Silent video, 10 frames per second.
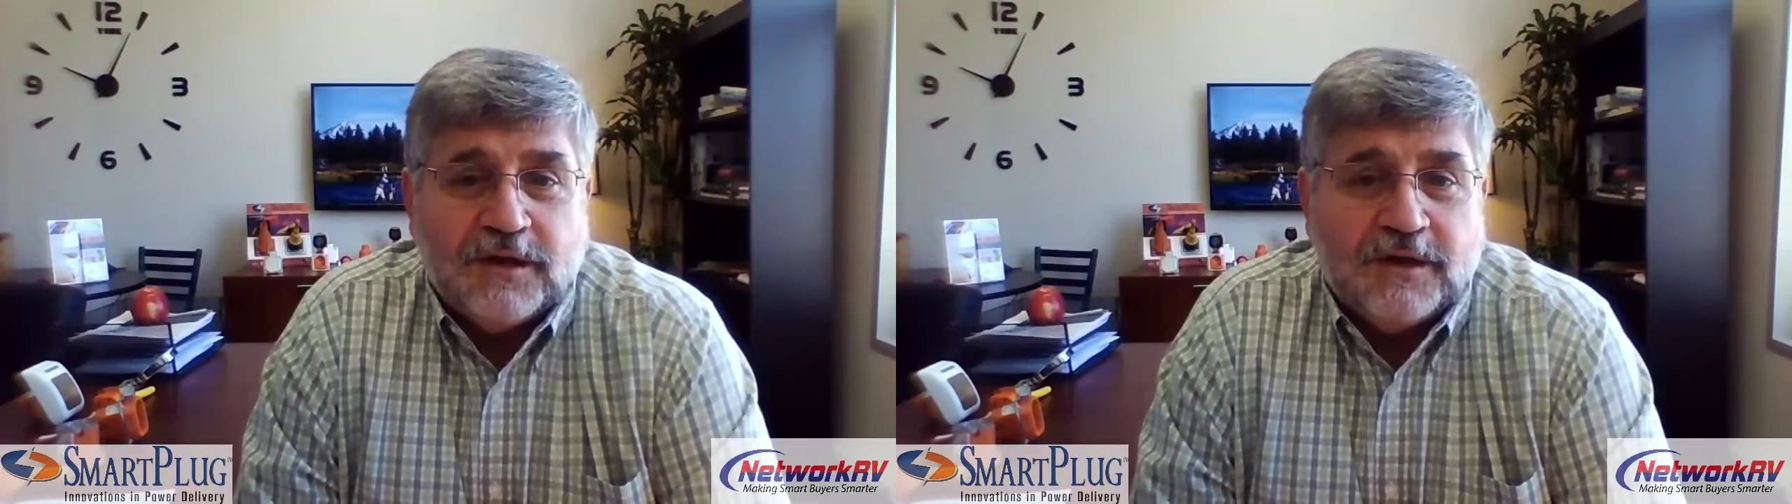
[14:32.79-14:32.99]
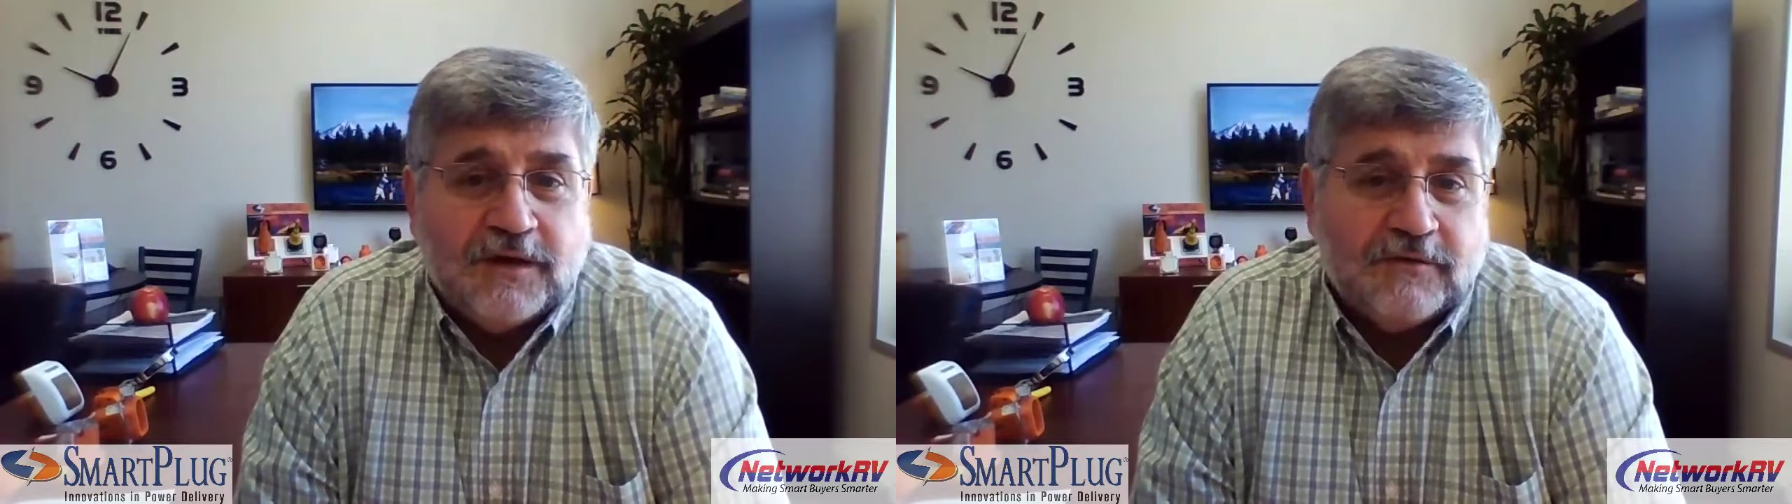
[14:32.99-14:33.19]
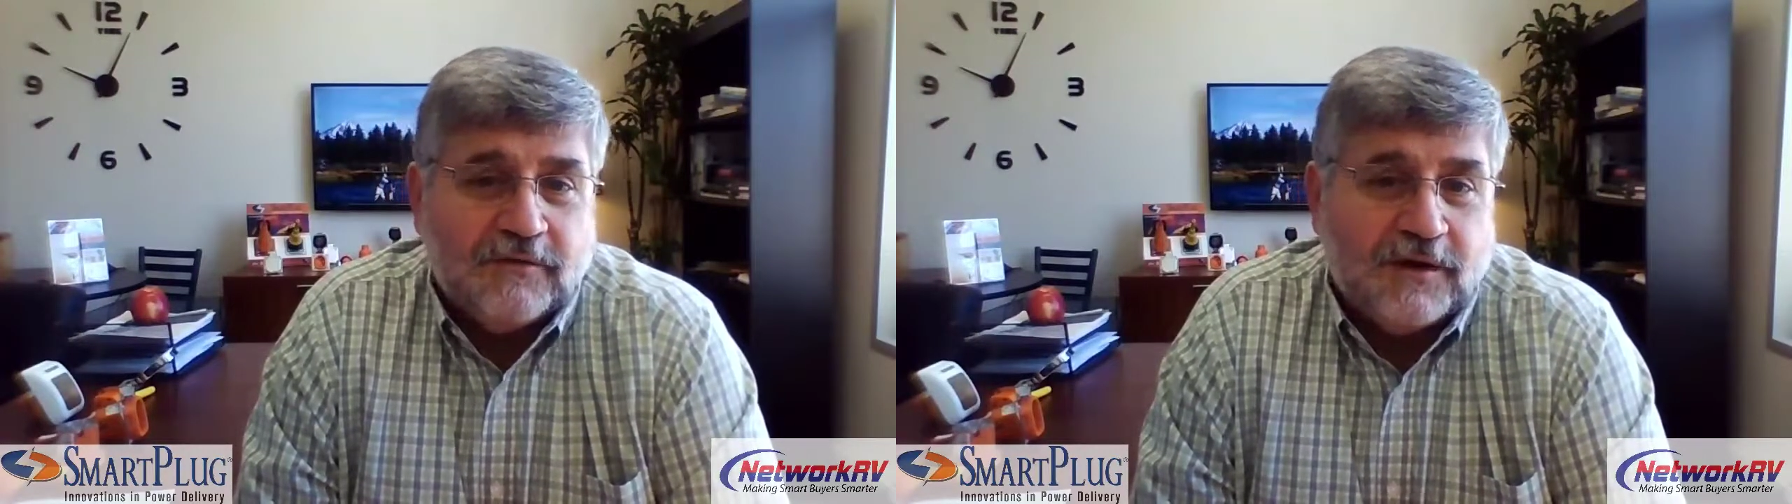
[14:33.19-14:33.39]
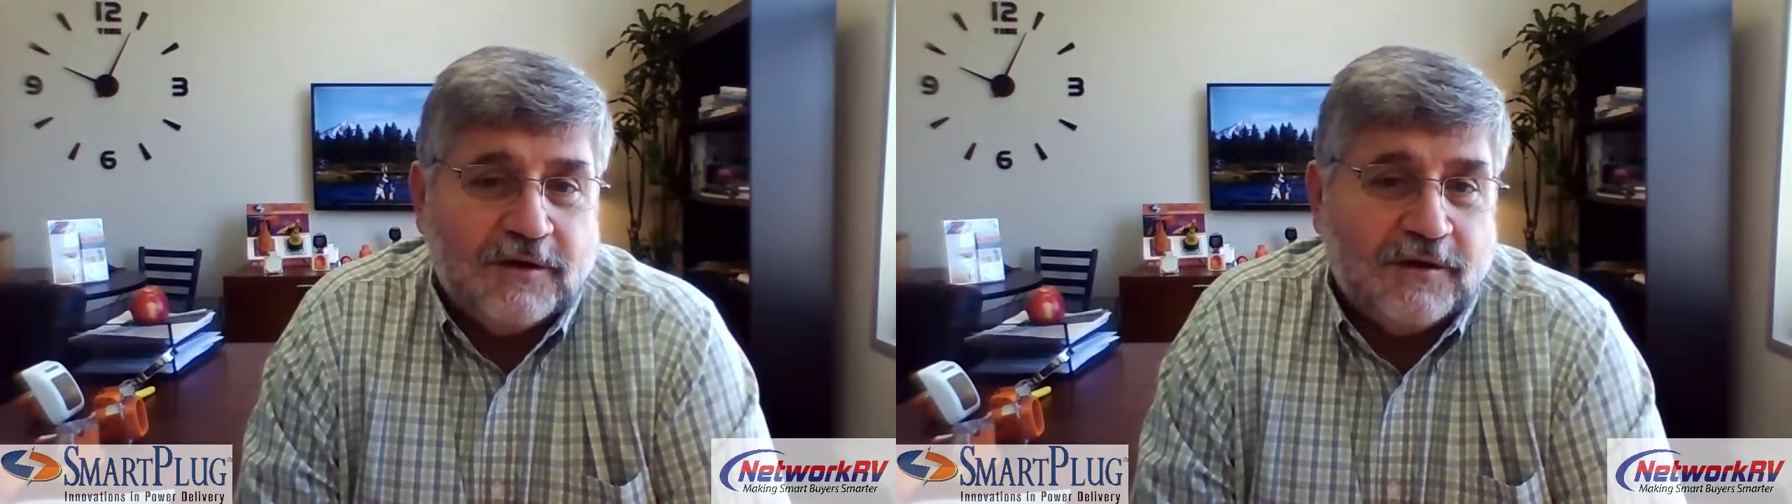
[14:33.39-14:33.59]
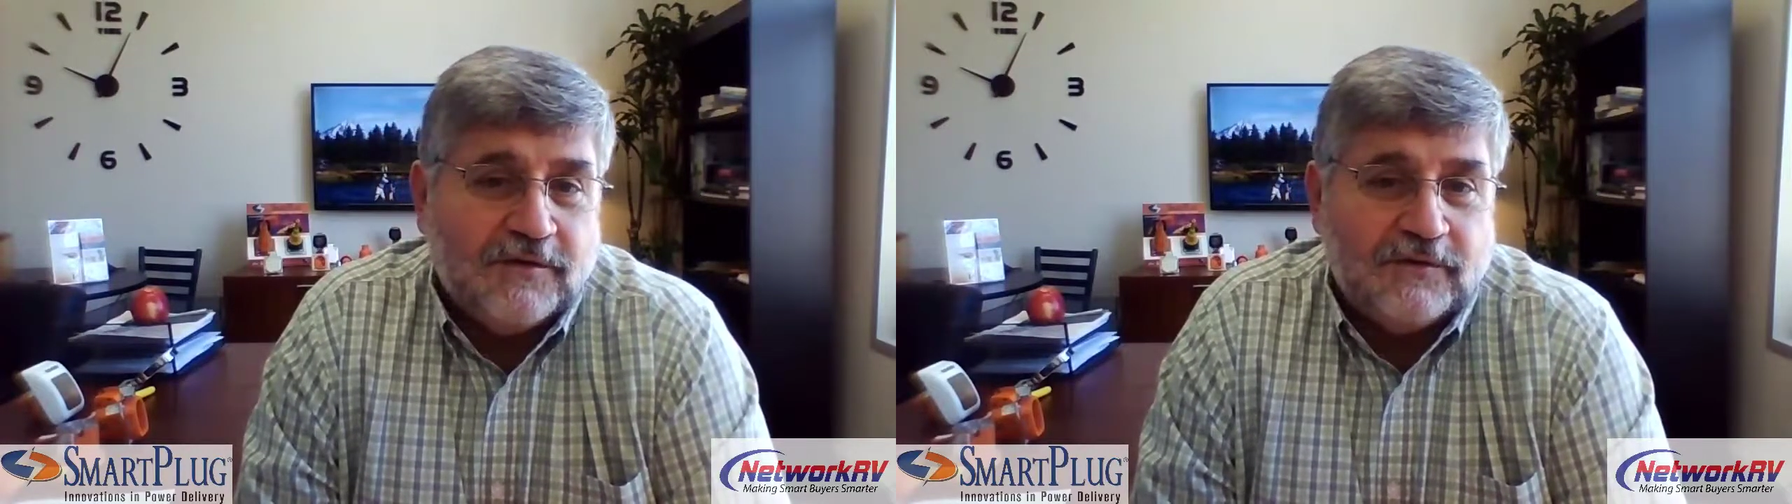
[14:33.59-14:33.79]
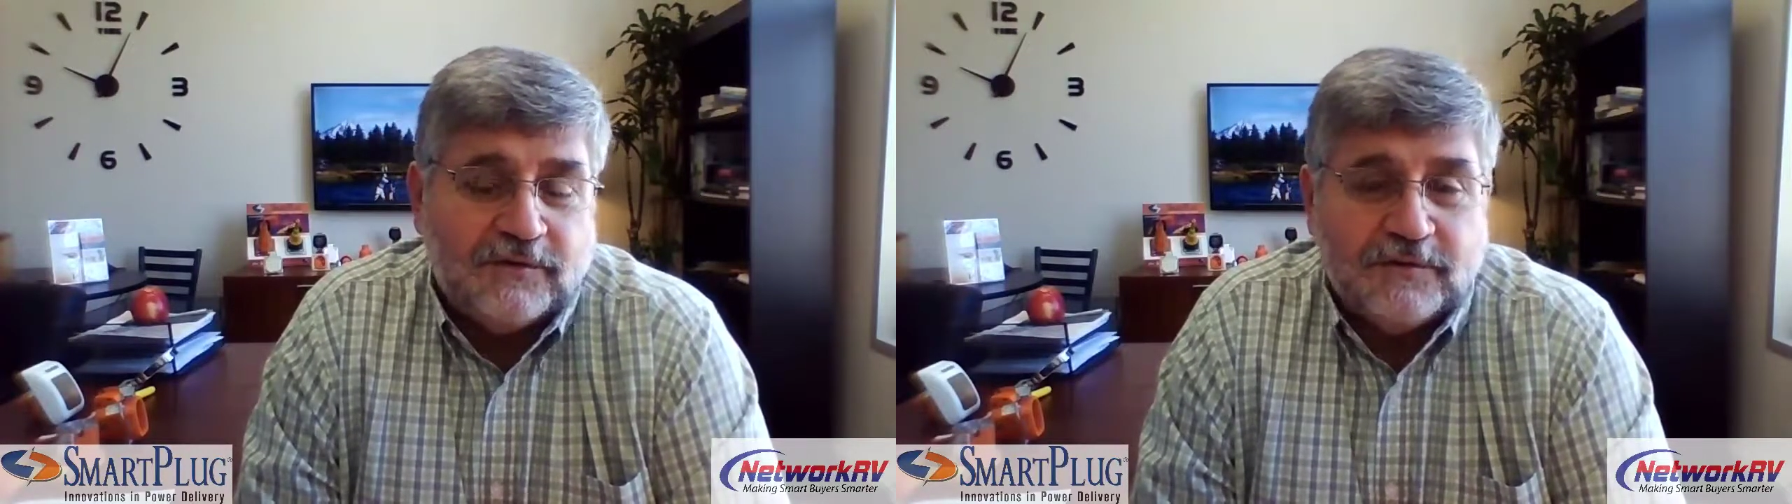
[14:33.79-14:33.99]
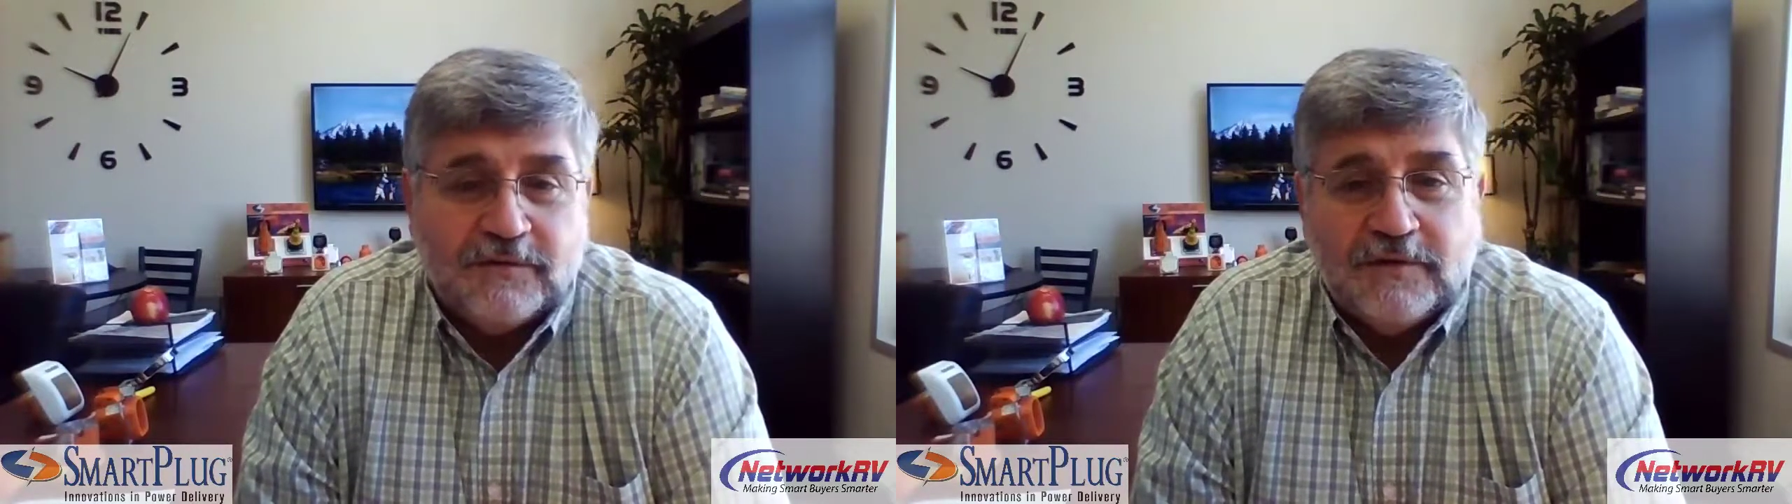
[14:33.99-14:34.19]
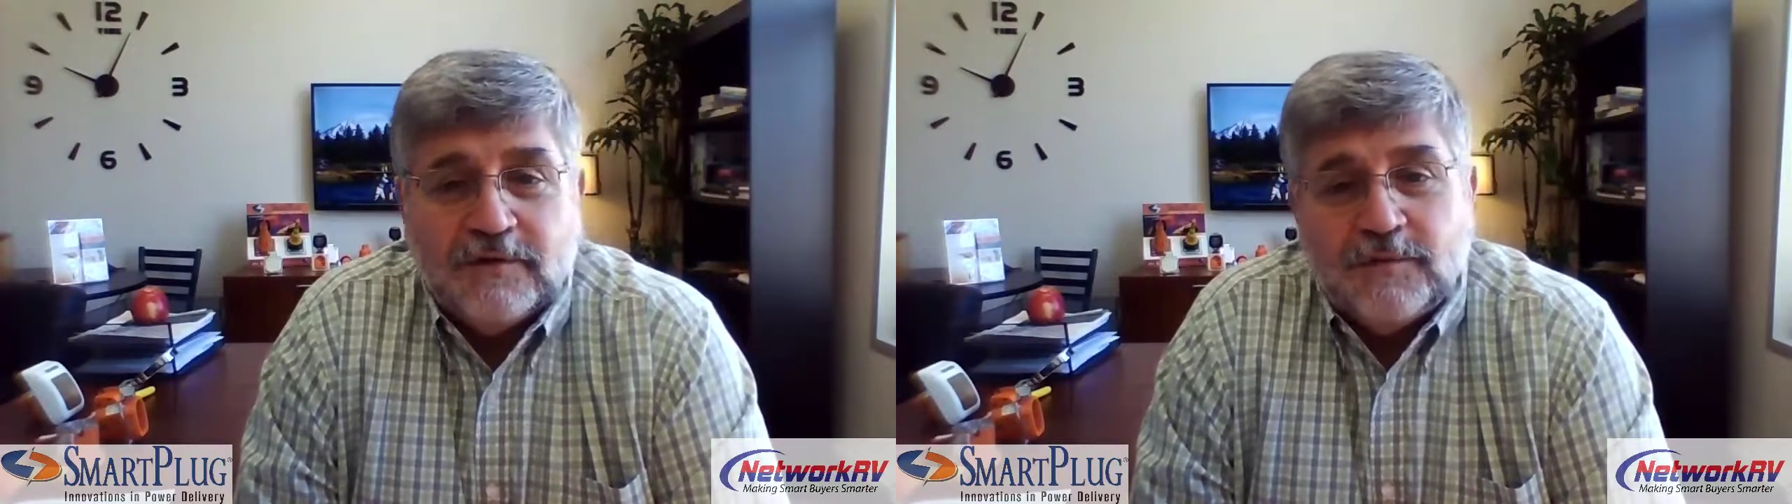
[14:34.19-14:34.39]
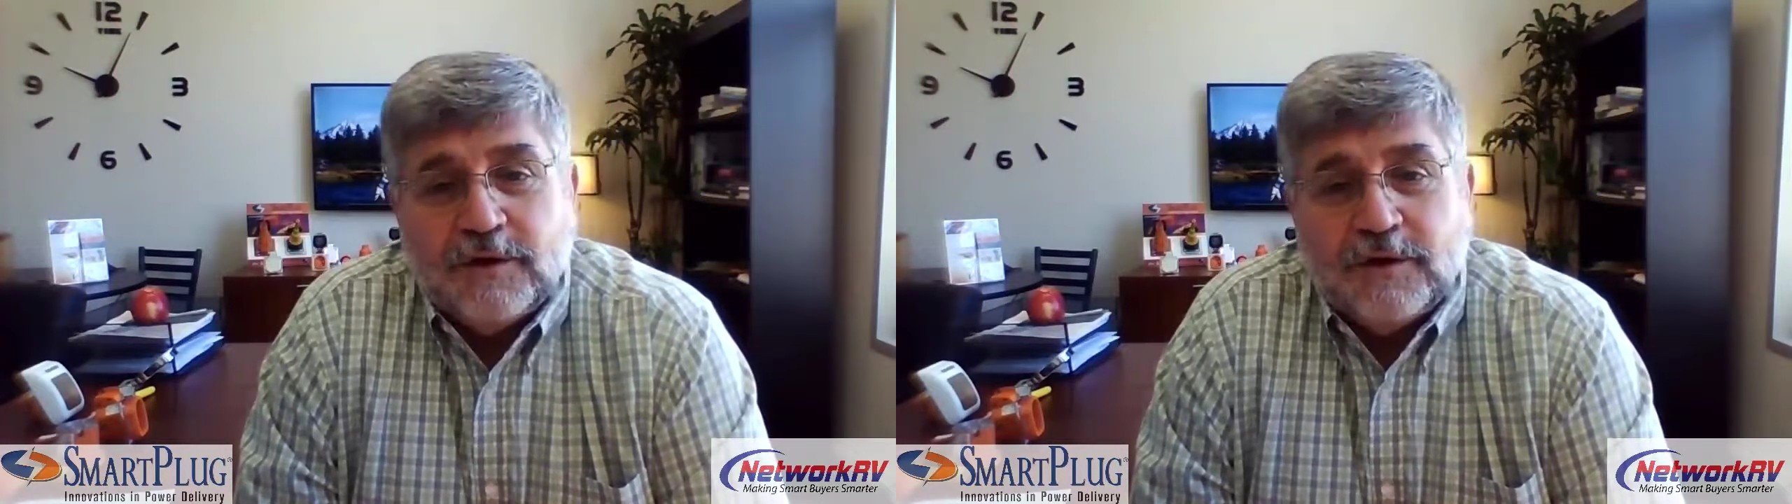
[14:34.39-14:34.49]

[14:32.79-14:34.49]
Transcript: connector on his uh,